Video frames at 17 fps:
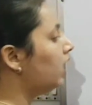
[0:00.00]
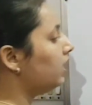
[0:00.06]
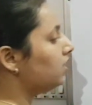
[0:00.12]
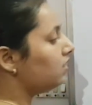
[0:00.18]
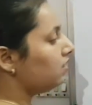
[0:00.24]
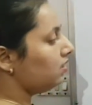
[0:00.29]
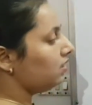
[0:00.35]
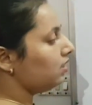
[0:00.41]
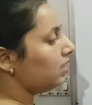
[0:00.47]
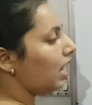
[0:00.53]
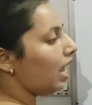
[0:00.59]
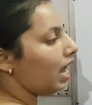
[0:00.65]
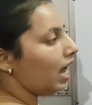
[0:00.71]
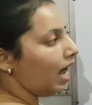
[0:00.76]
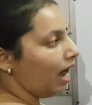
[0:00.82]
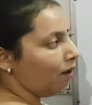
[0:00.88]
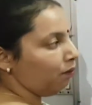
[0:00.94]
This is the
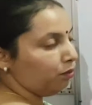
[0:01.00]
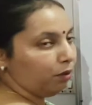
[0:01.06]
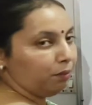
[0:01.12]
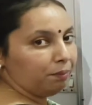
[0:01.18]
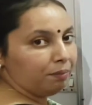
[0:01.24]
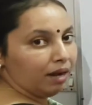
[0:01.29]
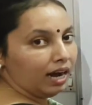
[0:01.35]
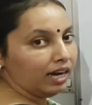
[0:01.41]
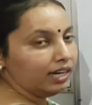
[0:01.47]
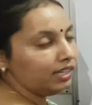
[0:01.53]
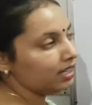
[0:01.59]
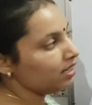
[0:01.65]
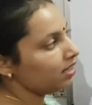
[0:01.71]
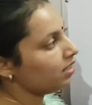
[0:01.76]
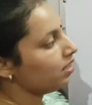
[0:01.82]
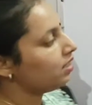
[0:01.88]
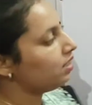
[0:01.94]
outer part,
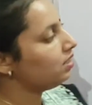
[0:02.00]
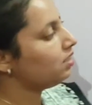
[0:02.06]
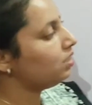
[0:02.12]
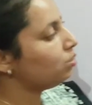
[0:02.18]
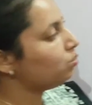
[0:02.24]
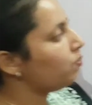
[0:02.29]
this